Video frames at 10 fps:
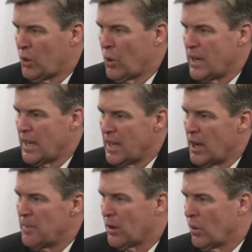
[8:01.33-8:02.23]
According to
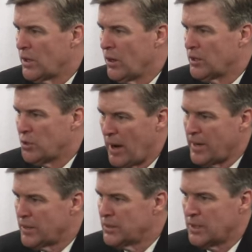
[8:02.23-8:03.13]
him, according to our
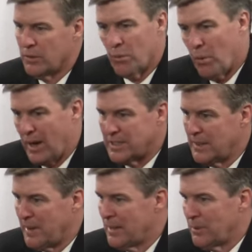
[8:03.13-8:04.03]
trainers, and watching
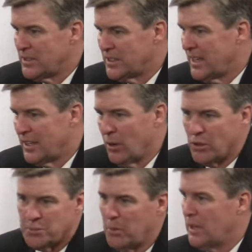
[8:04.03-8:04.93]
him, I didn't really see any
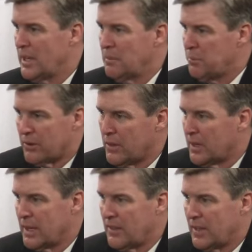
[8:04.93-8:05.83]
noticeable limp or
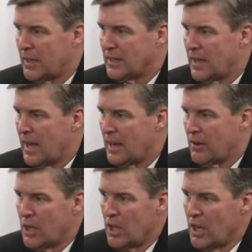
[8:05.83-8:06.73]
anything like that. And
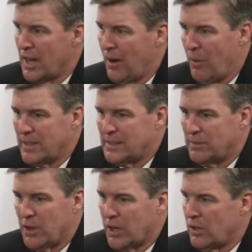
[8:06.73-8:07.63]
I watched him
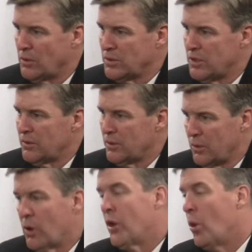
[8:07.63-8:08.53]
very closely
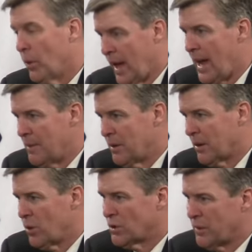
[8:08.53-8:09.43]
the whole game, but
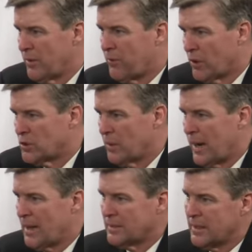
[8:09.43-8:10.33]
of course, when he first
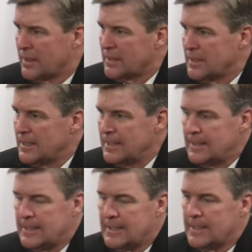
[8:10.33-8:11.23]
went out there.
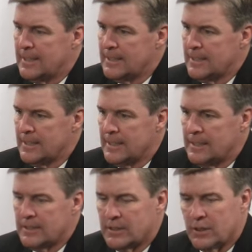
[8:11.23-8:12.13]
And
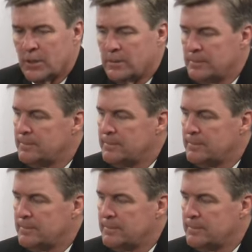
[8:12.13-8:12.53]
so.